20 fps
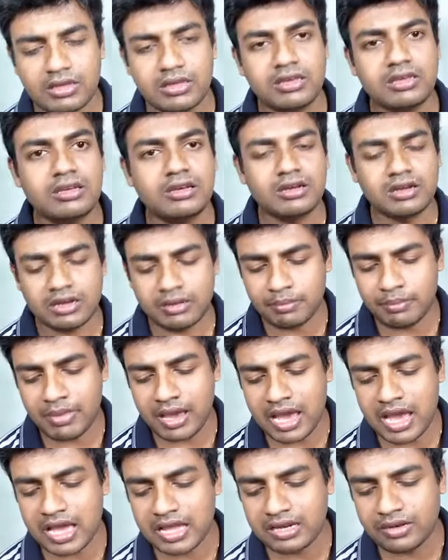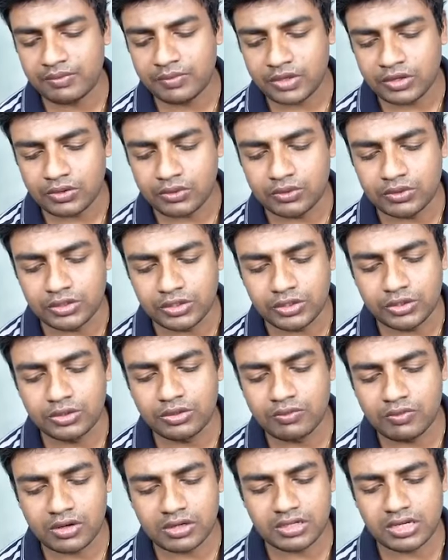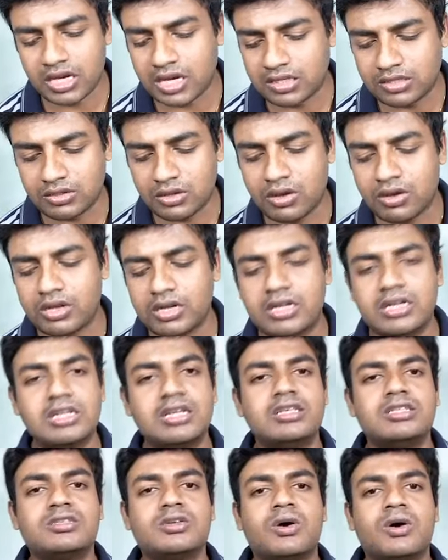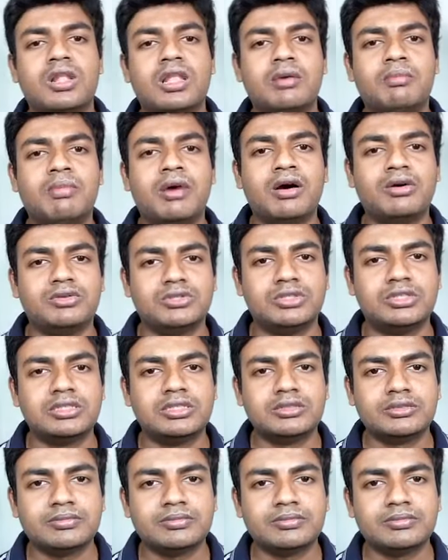Here a man who knew what authority is all about.